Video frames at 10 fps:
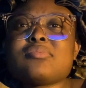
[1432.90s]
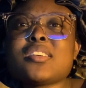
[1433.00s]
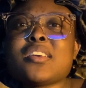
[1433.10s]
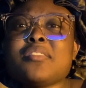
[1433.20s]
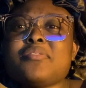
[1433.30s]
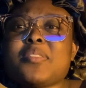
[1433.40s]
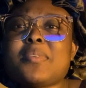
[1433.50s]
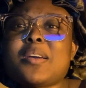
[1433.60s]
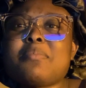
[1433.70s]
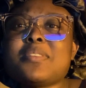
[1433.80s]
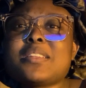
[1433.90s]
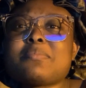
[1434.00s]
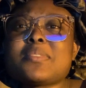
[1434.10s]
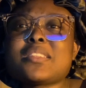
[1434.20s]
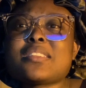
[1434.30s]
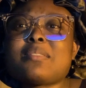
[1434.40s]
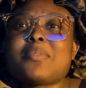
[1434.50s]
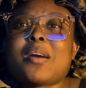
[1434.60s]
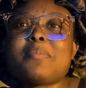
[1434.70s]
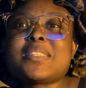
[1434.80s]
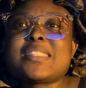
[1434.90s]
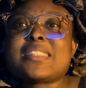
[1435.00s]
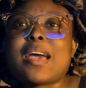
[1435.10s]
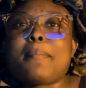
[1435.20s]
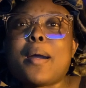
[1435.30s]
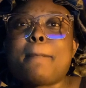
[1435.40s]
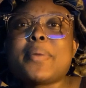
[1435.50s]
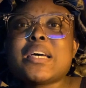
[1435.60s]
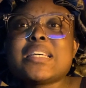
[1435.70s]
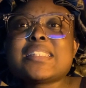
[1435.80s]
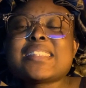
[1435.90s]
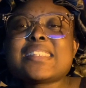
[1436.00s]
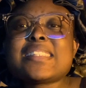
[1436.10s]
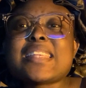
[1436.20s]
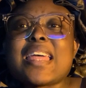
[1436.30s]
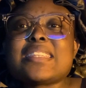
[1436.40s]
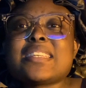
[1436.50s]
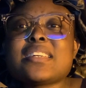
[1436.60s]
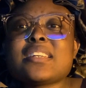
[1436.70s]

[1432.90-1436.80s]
I can't find my updates. I'm upset.